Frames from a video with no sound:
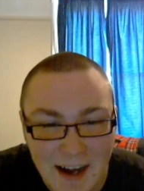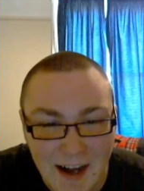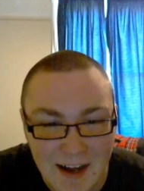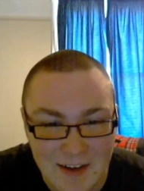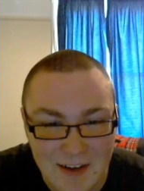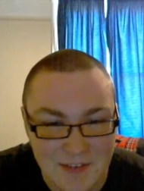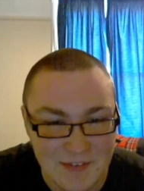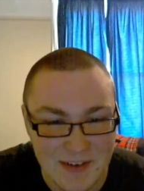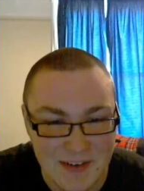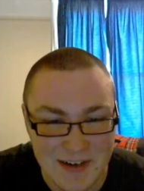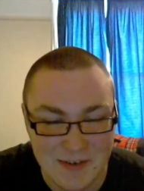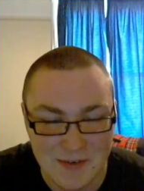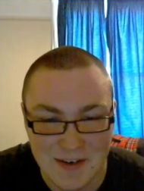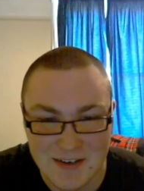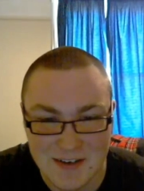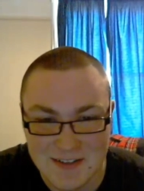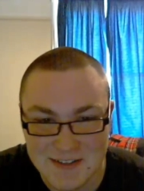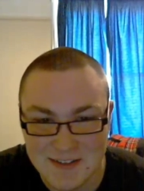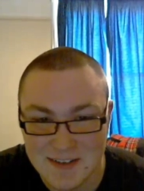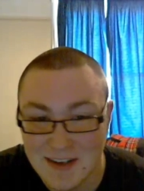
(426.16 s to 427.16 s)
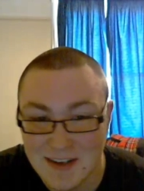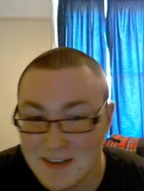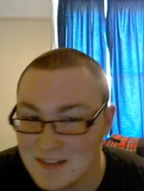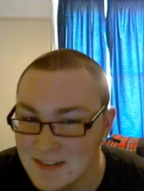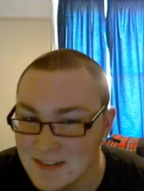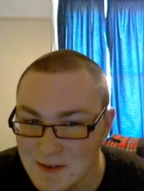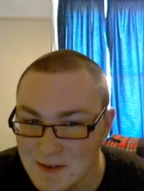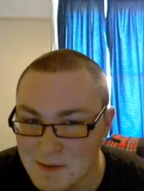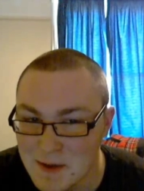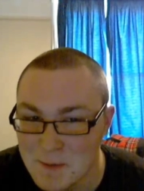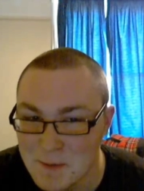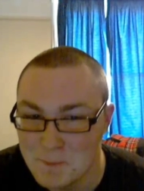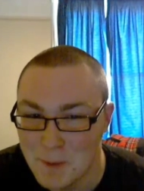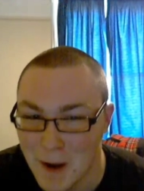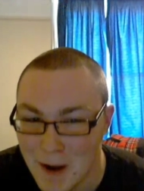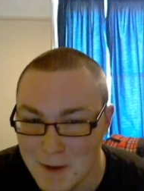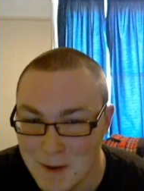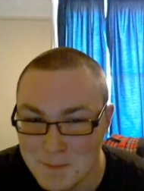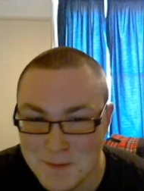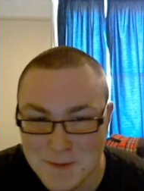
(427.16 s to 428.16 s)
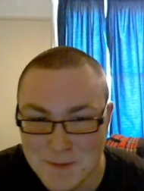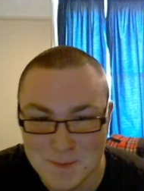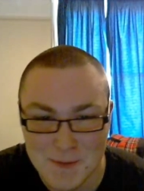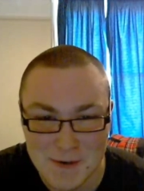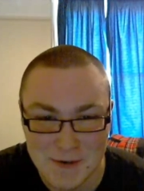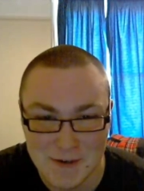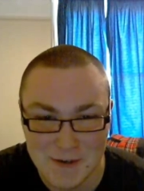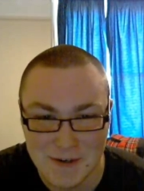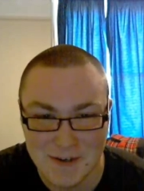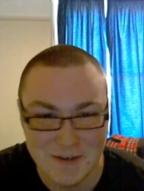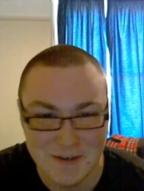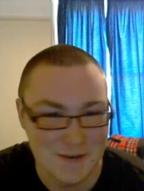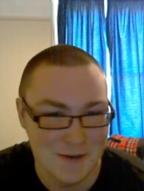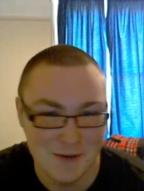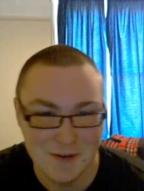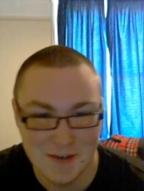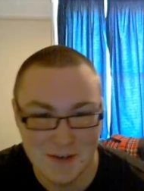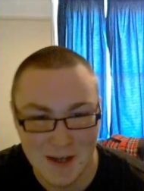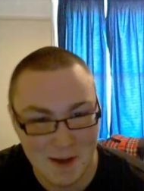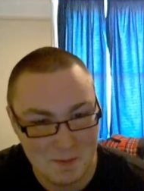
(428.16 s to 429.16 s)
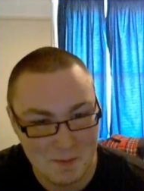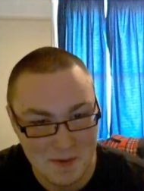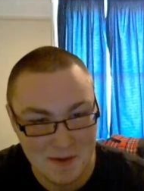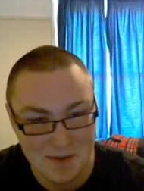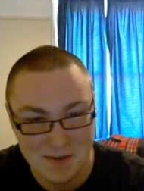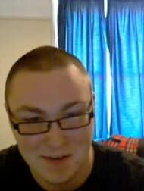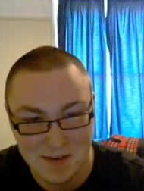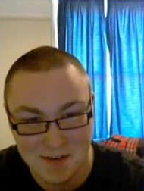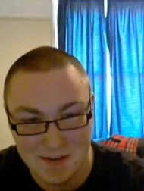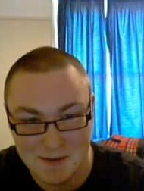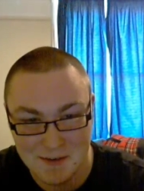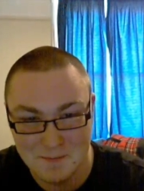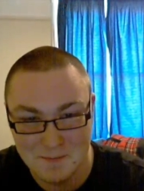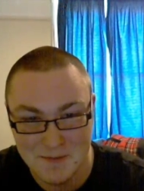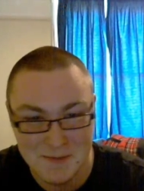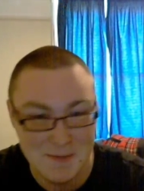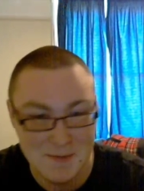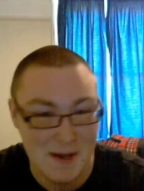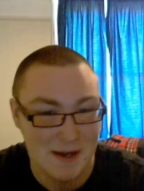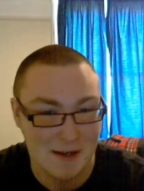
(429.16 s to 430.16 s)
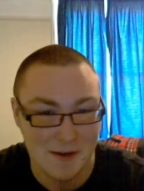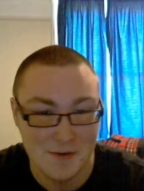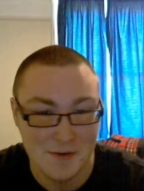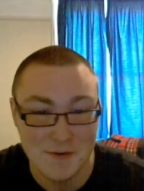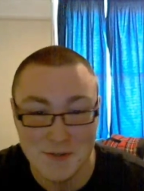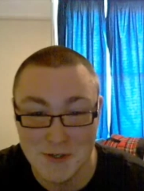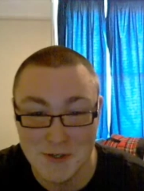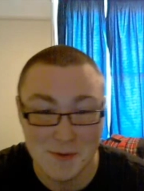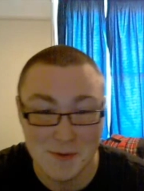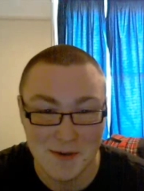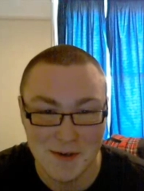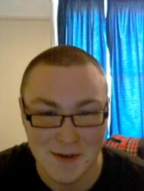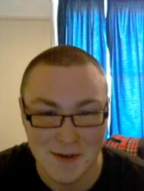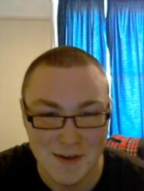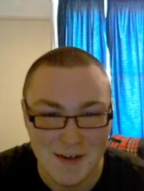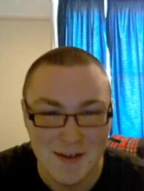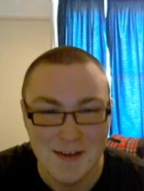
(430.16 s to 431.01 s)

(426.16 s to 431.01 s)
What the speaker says: Anyway, so that's Limey Pipe Smoker, not Limey Tobacco Chewer.